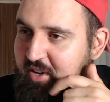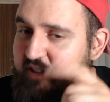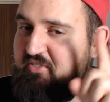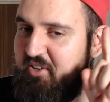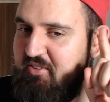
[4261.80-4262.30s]
way
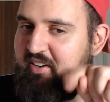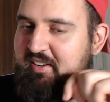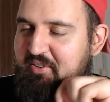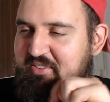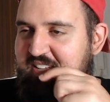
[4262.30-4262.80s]
for a very
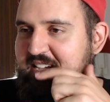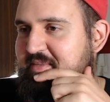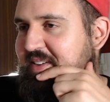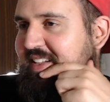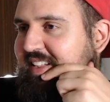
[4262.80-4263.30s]
long
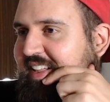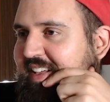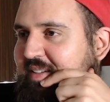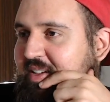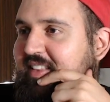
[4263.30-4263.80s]
time
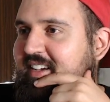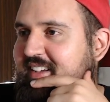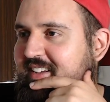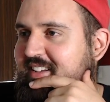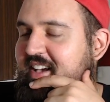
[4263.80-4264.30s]
but
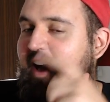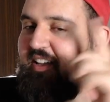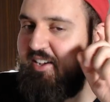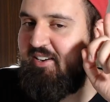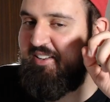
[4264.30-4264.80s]

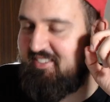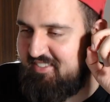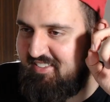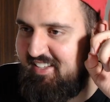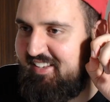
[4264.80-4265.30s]
hegel
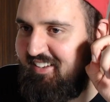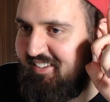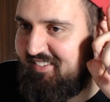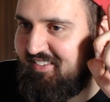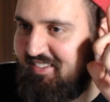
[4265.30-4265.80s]
still
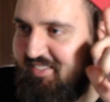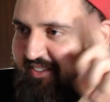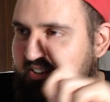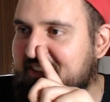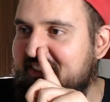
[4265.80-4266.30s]

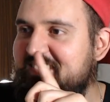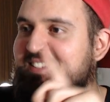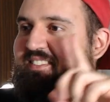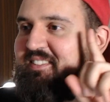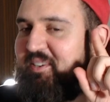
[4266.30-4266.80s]
succeeds
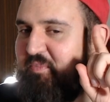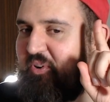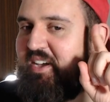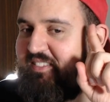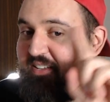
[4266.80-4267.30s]
in
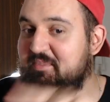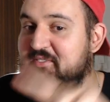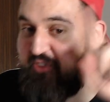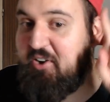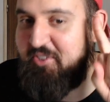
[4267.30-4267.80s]
surprising me
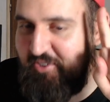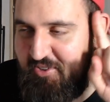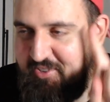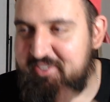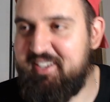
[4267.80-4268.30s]
for the
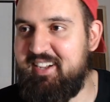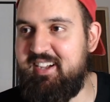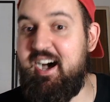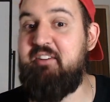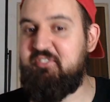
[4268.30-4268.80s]
good
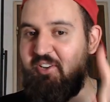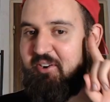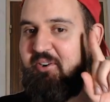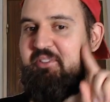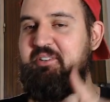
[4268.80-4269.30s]
after
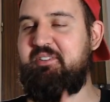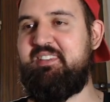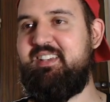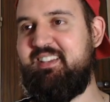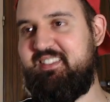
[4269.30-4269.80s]
all those
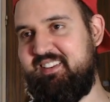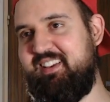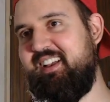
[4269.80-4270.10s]
years